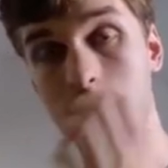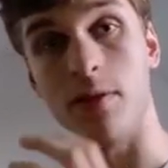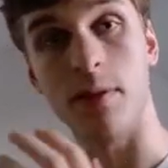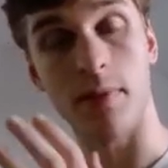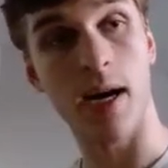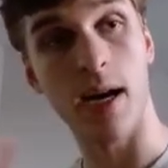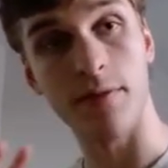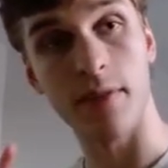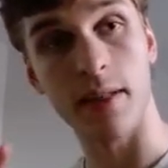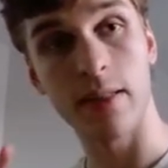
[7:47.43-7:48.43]
in some
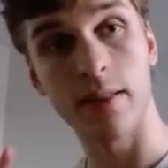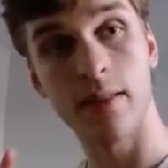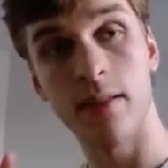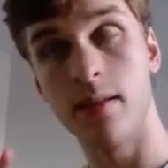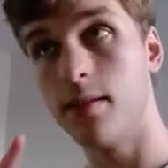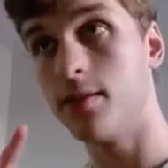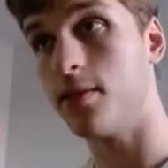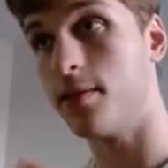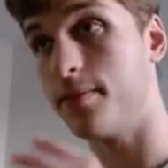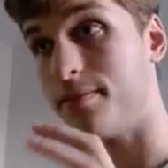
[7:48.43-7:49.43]
conflicts.
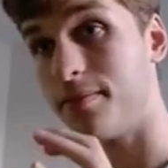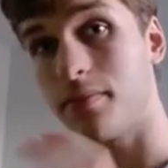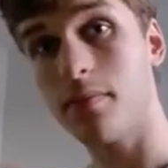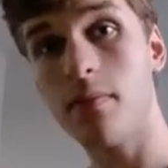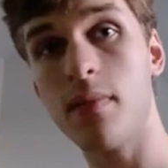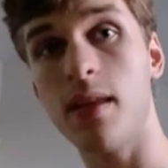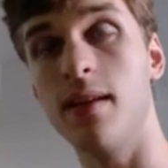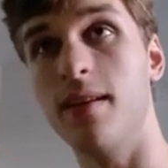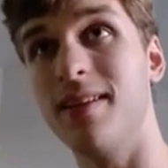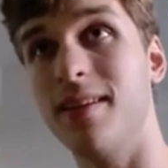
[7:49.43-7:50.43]
So
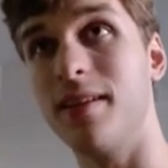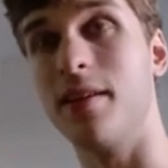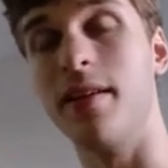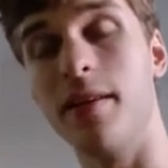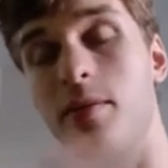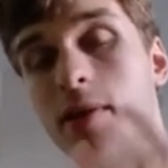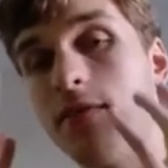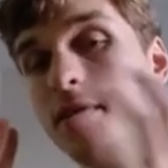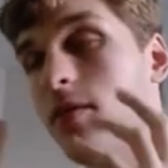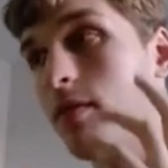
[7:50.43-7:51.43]
uh, you'd
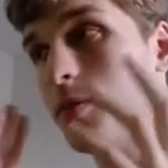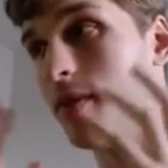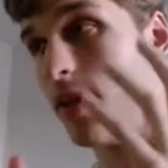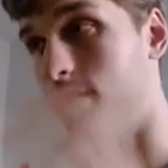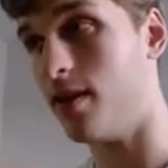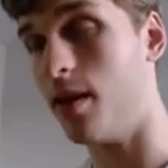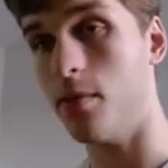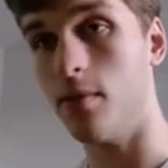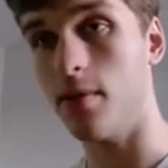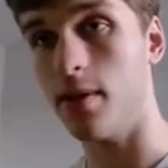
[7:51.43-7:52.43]
have to you have to apply a lot
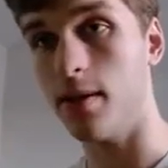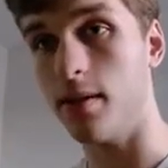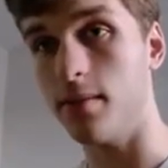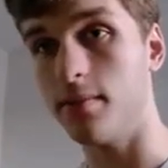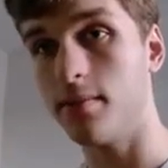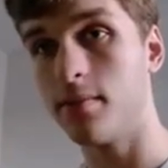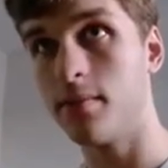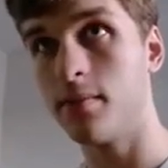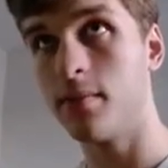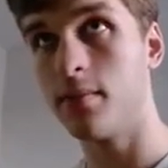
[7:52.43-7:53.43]
more um,
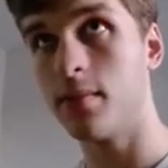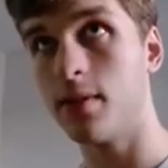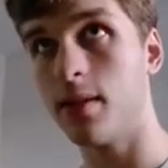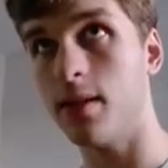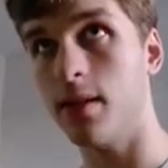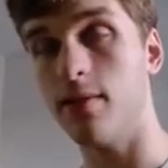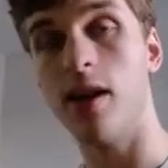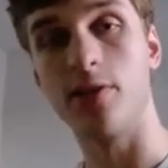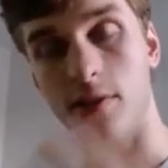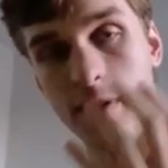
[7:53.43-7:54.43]
uh,
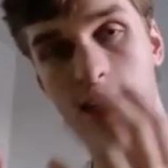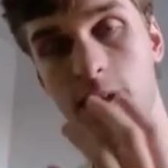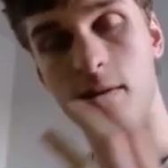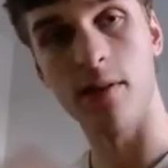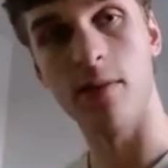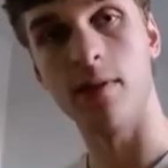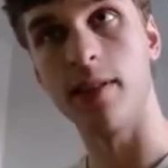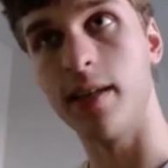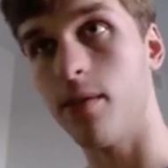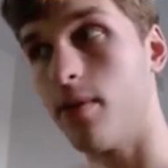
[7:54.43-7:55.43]
logical thinking in order
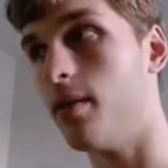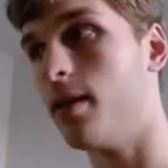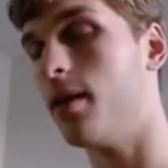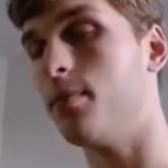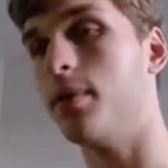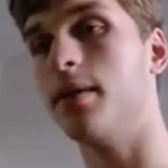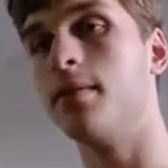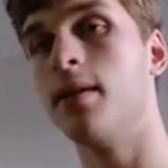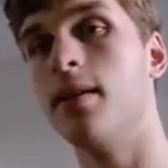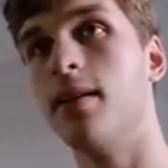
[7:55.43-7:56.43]
to get around that.
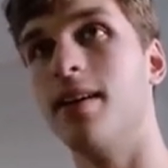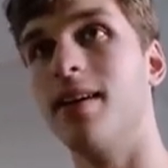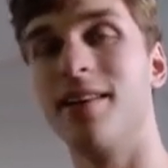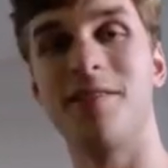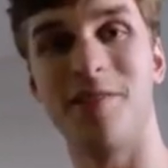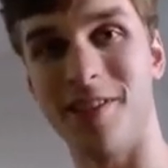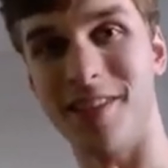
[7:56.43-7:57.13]
But uh, this is just an